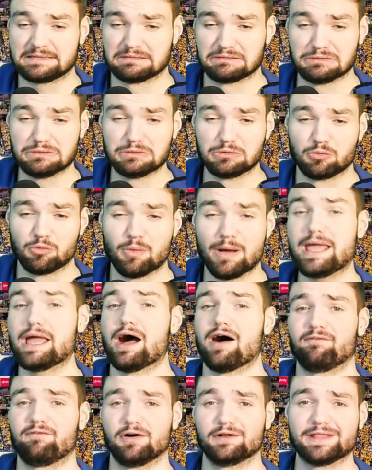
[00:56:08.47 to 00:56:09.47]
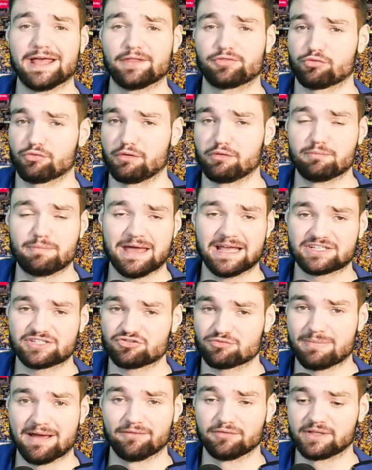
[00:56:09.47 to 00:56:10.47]
and ooh, way off on that three with
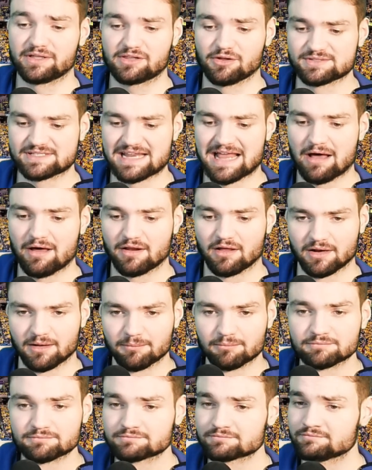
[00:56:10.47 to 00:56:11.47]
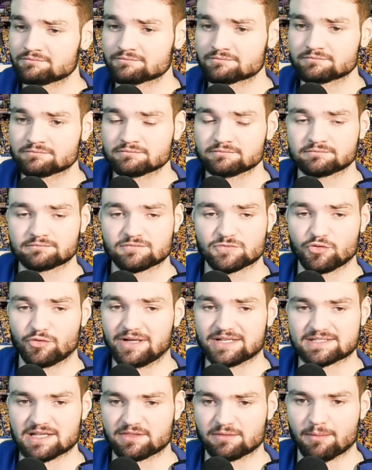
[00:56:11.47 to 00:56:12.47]
Patrick Beverly closing out on him. Three,
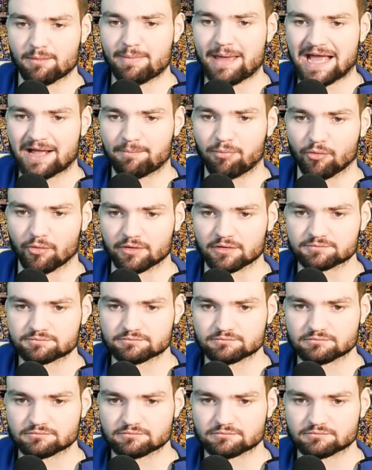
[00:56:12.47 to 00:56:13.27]
it's nothing but backboard.